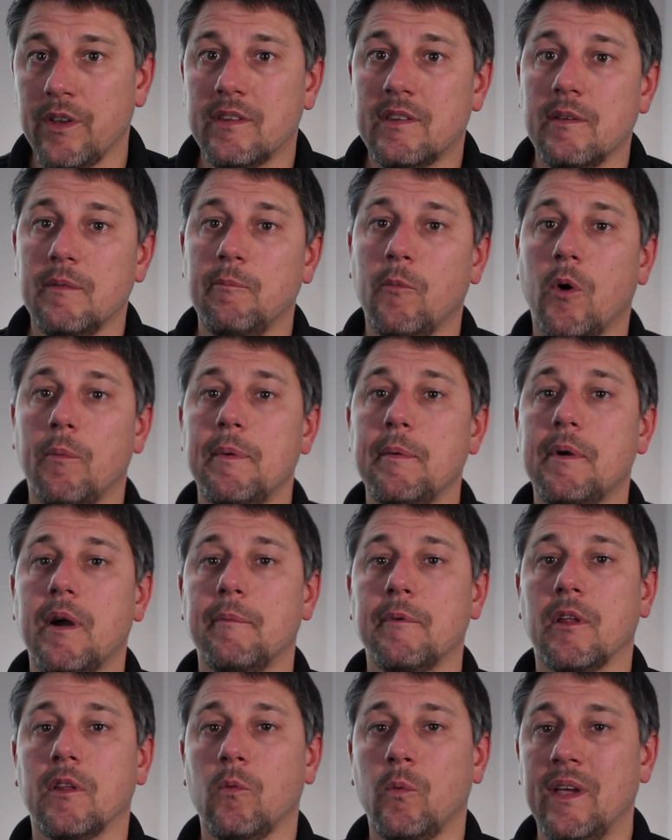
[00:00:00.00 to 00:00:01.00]
you see more people
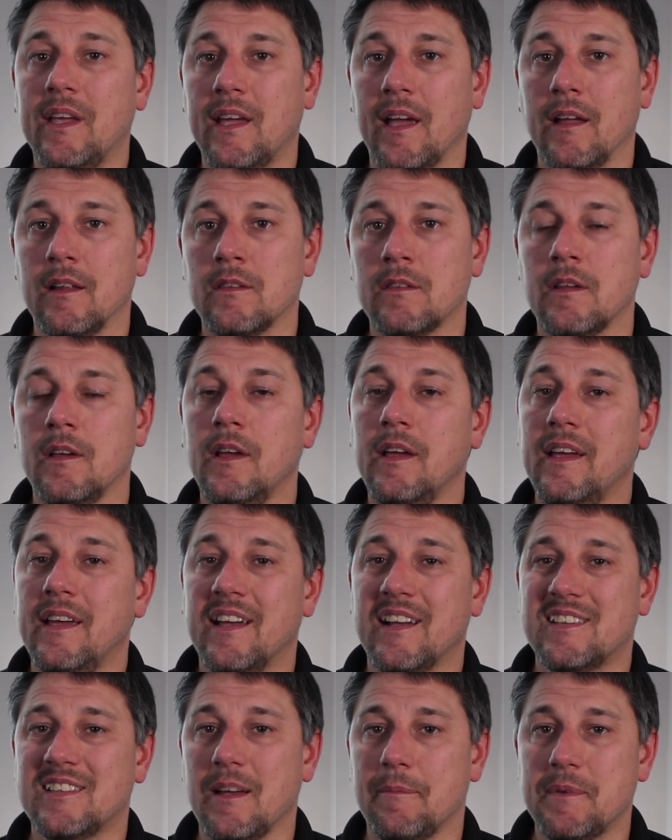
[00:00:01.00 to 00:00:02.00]
coming on the weekends
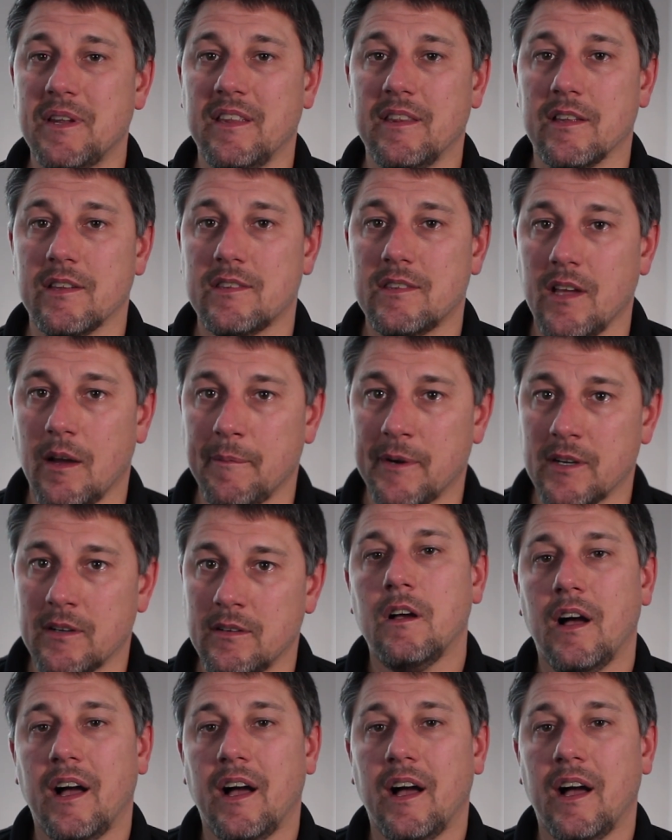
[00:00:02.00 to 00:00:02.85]
except in the summer.